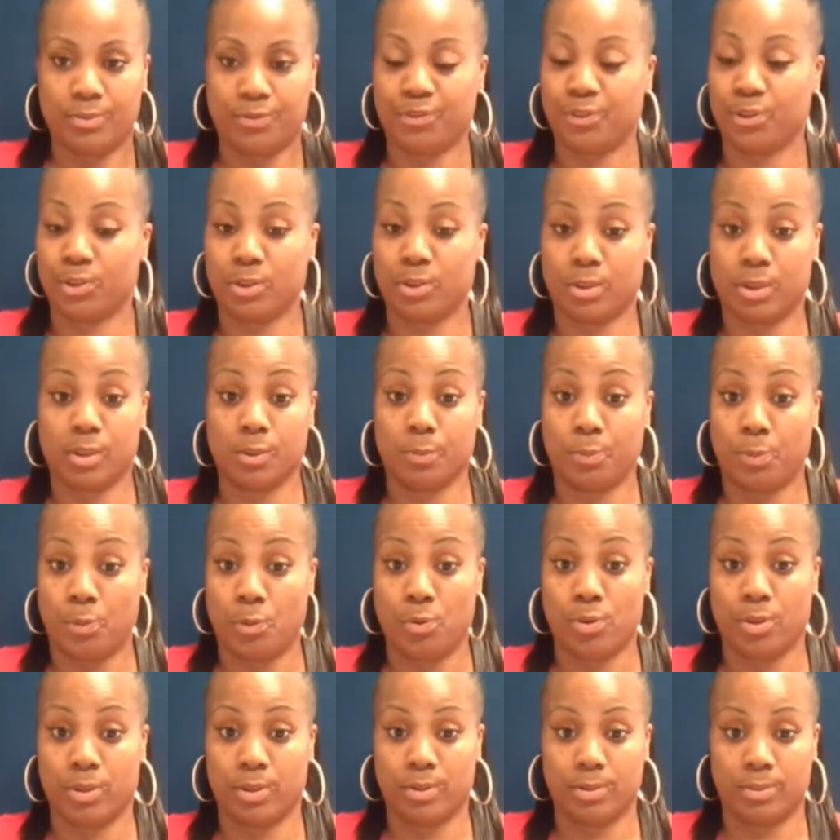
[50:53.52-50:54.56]
for the
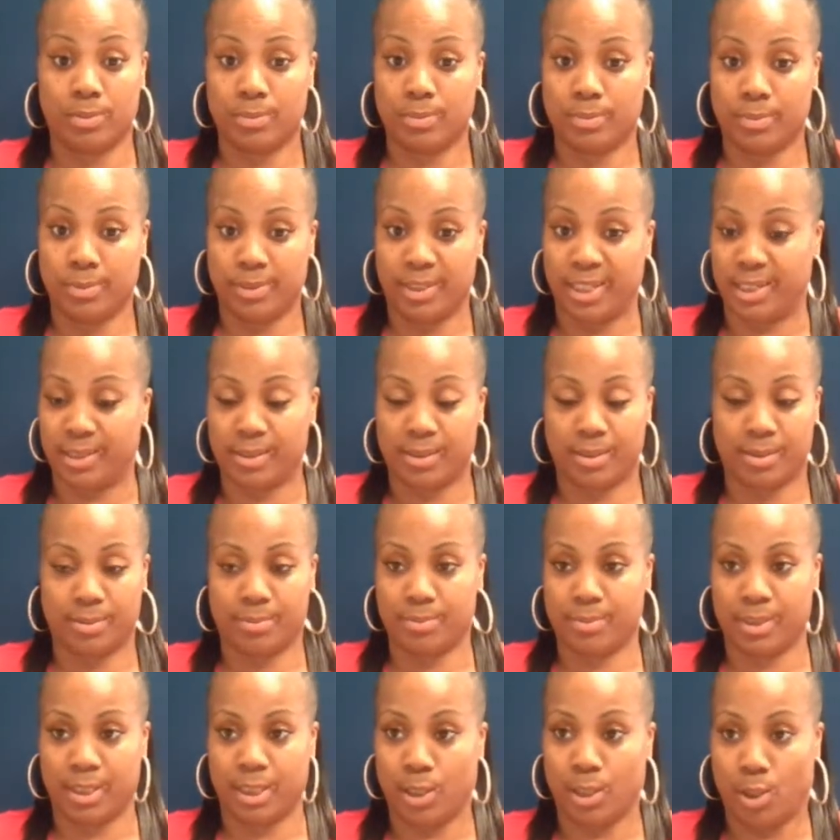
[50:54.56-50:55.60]
support.
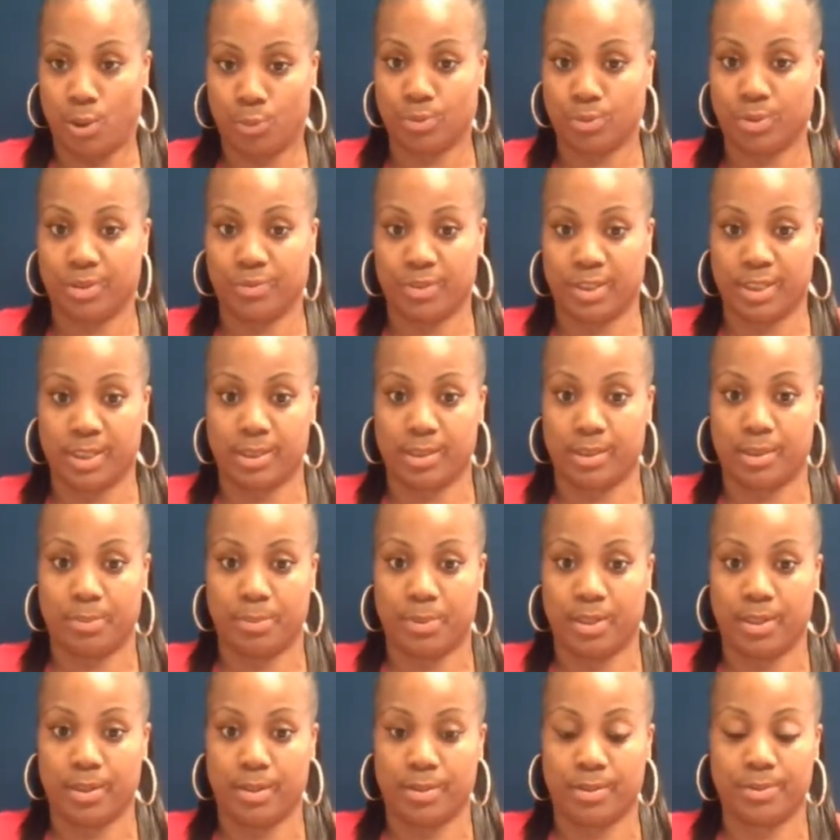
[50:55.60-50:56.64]
That's the only reason I'm
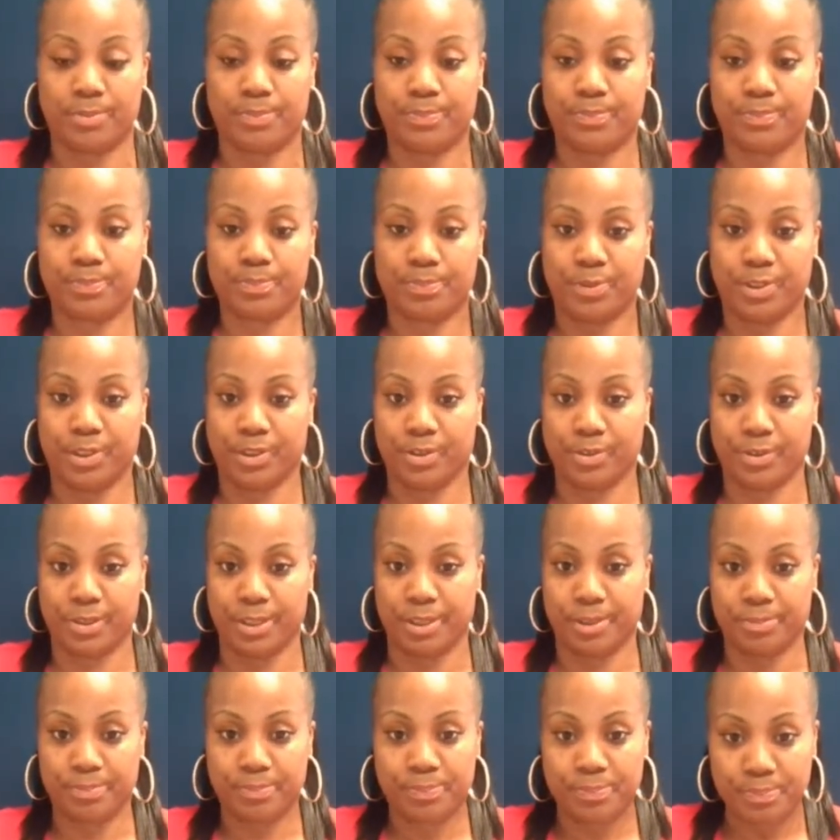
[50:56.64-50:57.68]
here,
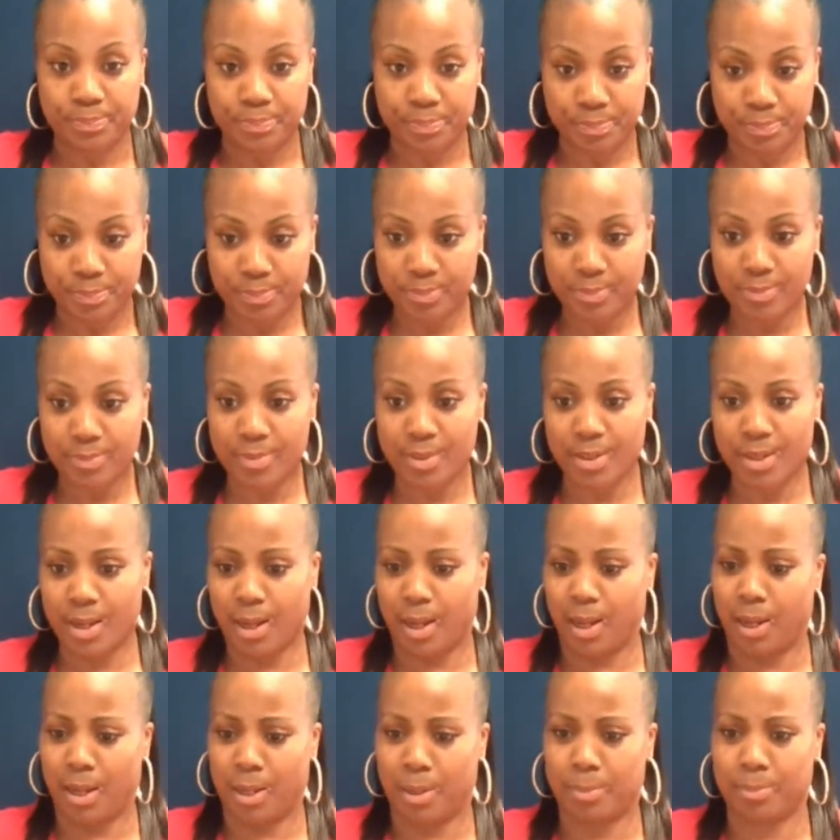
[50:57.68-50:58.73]
period.
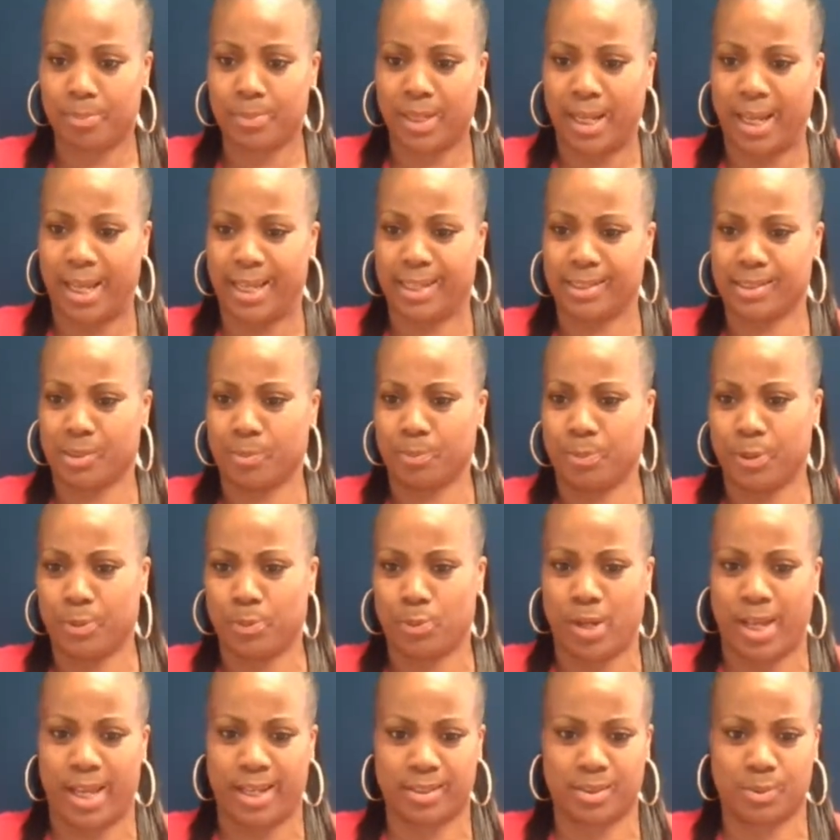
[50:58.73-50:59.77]
I had some
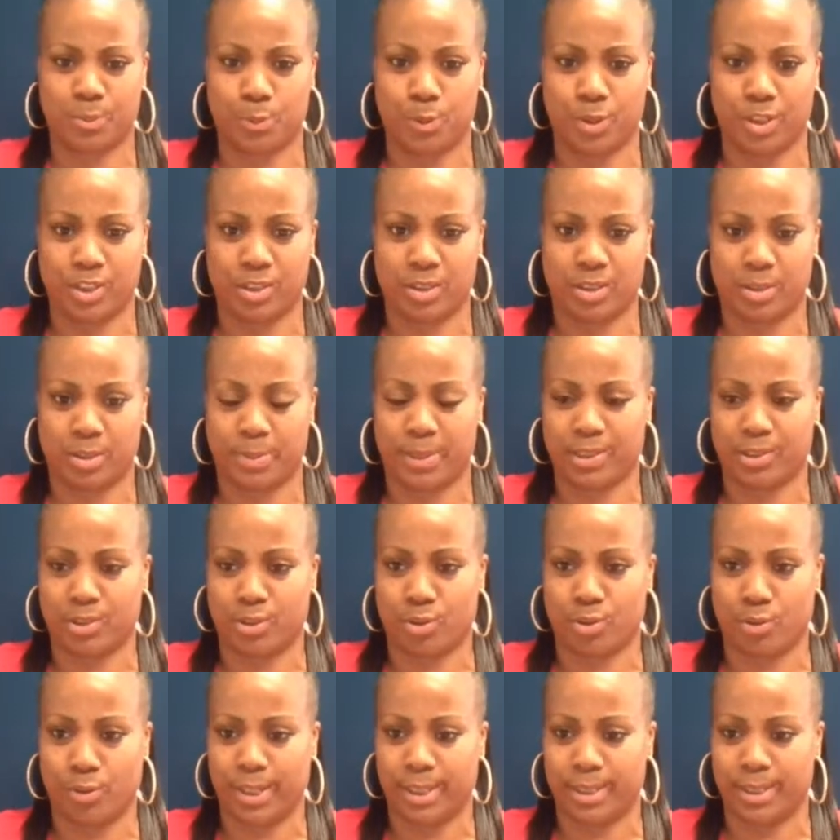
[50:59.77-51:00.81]
people ask some questions about the
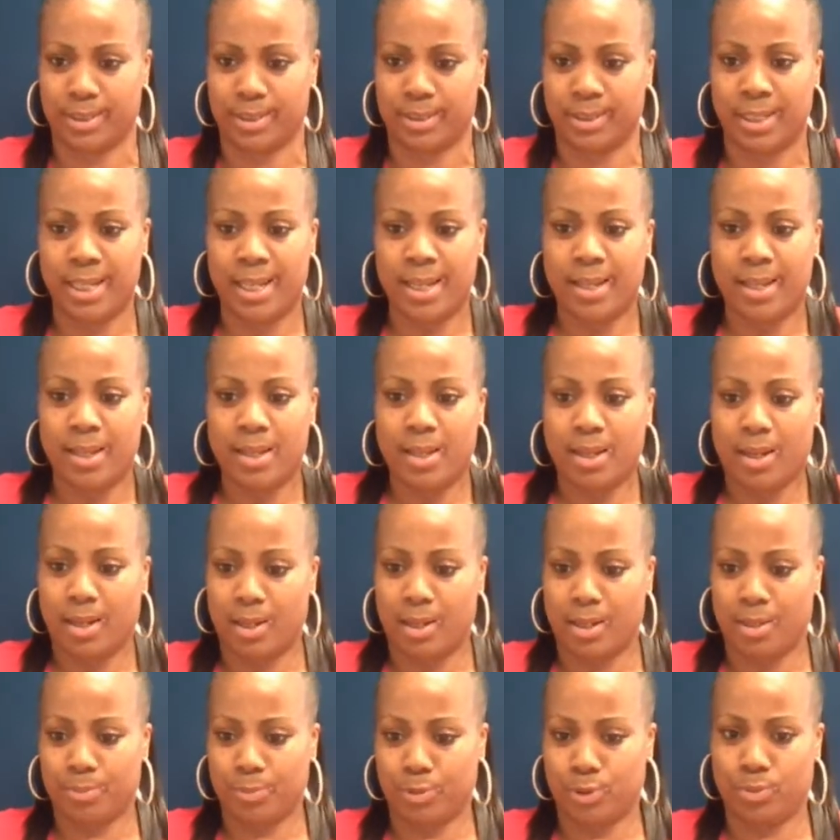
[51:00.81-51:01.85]
credit.
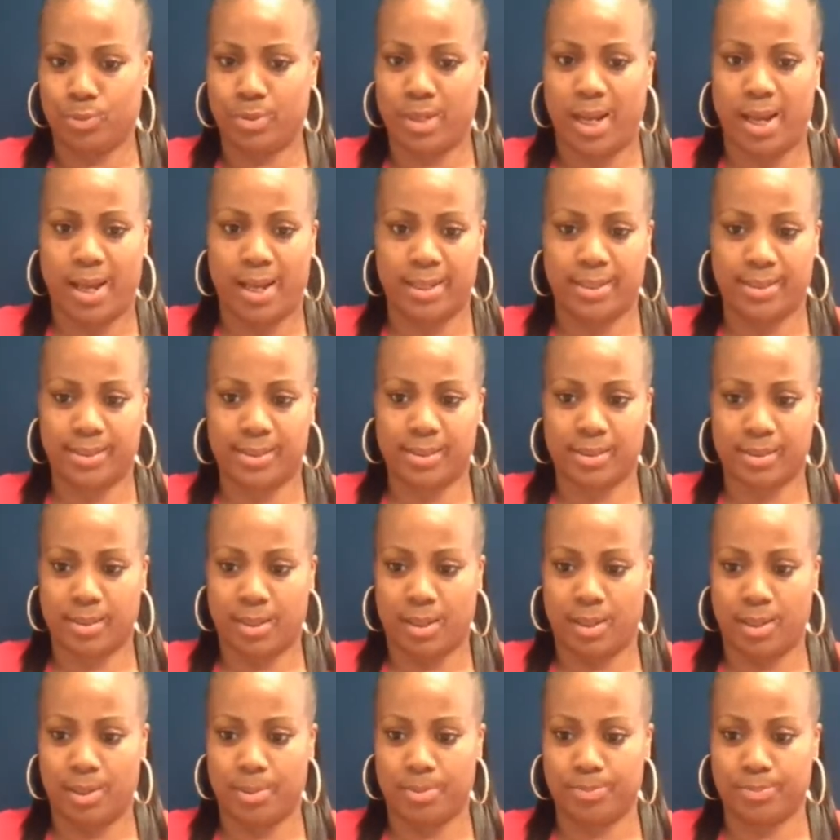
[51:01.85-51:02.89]
You guys
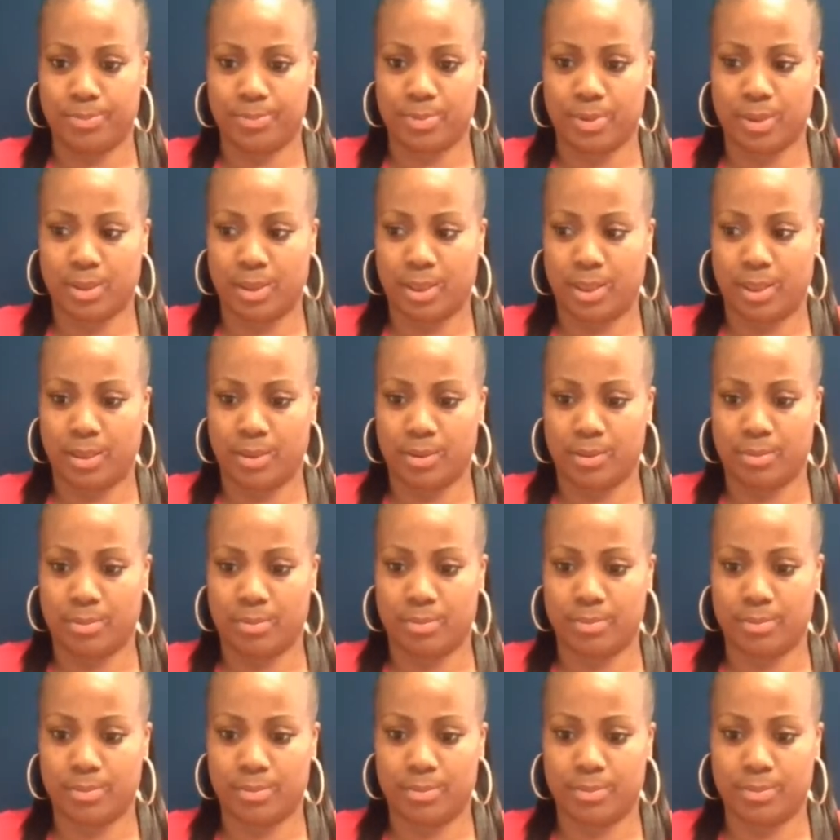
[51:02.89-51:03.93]

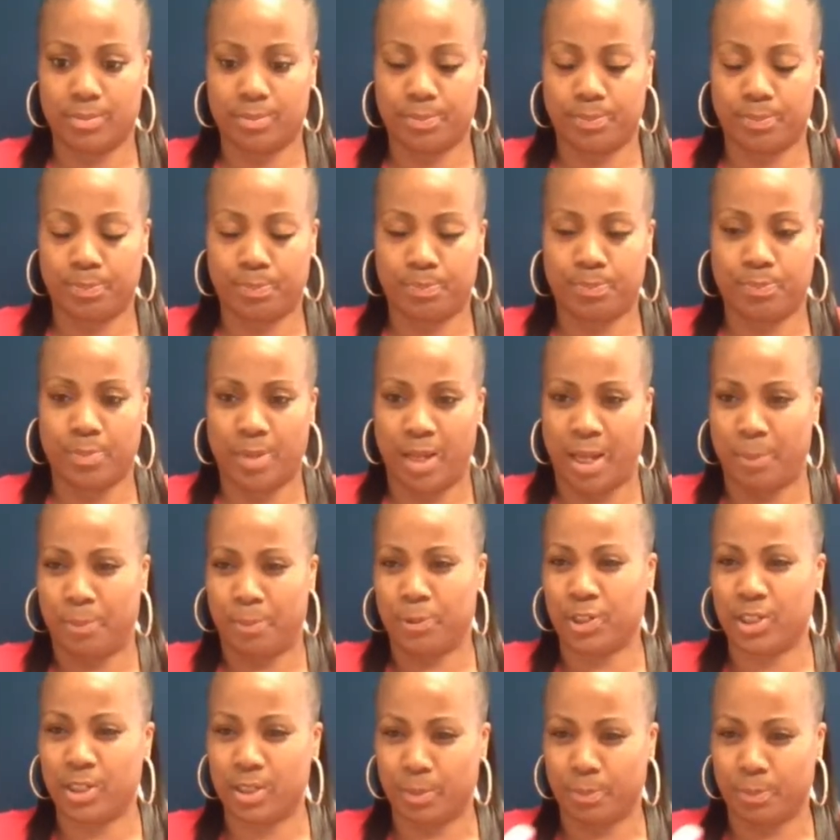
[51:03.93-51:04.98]
can, I
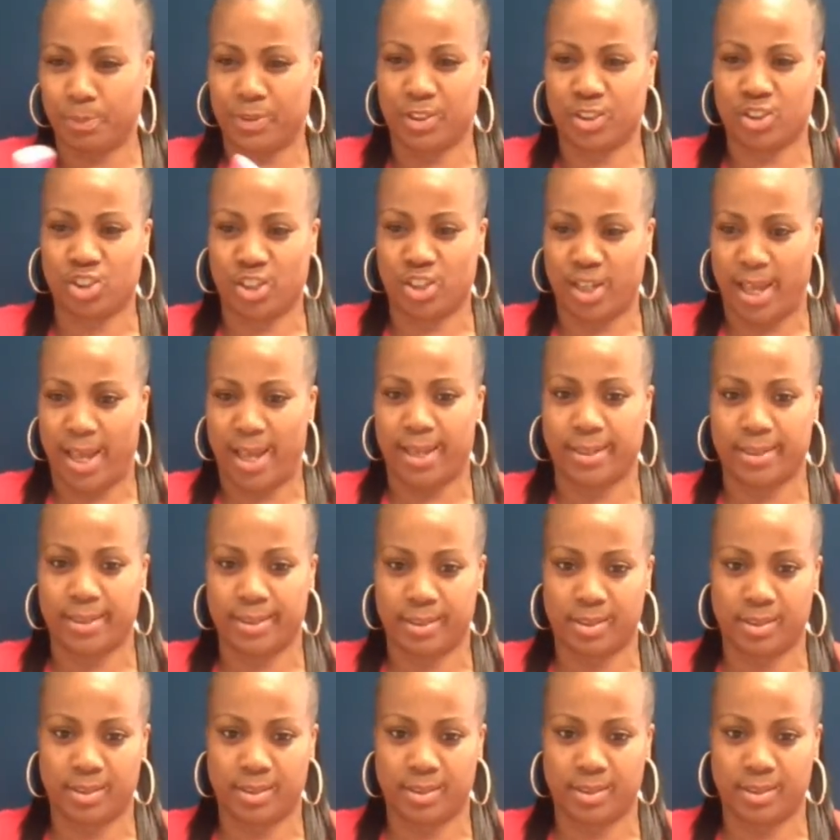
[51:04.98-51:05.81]
put it up in the chat.